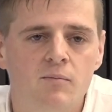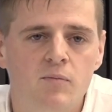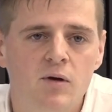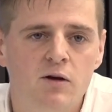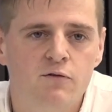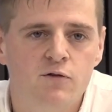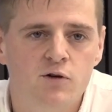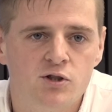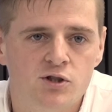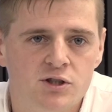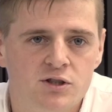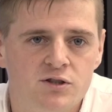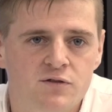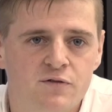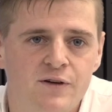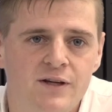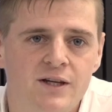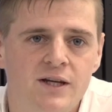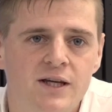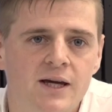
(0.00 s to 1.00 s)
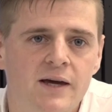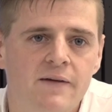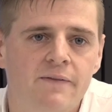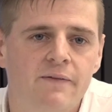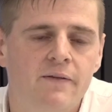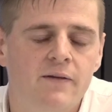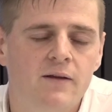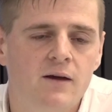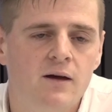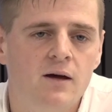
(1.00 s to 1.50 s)
If you're just feeding
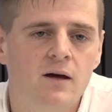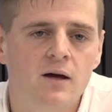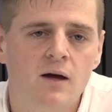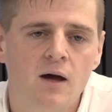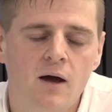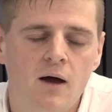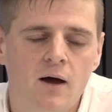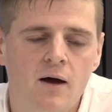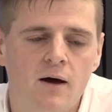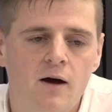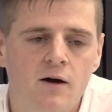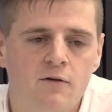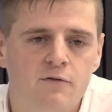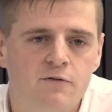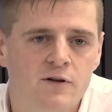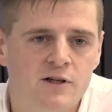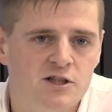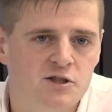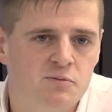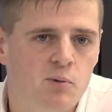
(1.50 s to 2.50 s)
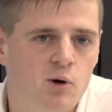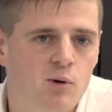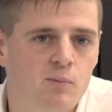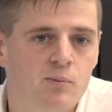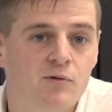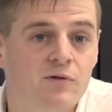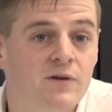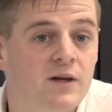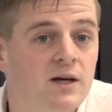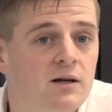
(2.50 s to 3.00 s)
in the fillets
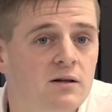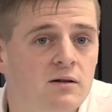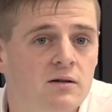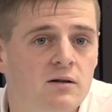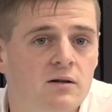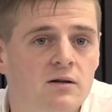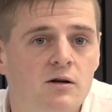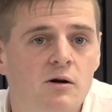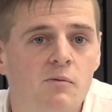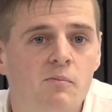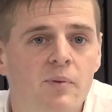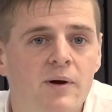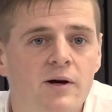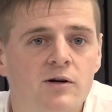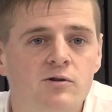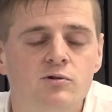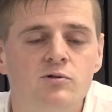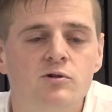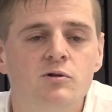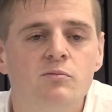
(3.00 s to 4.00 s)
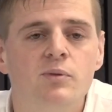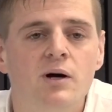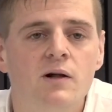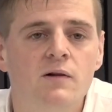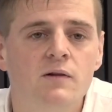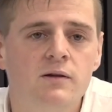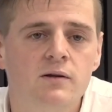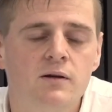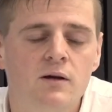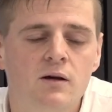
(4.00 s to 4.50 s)
perpendicular compared to the
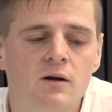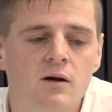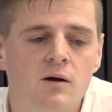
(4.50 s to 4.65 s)
belt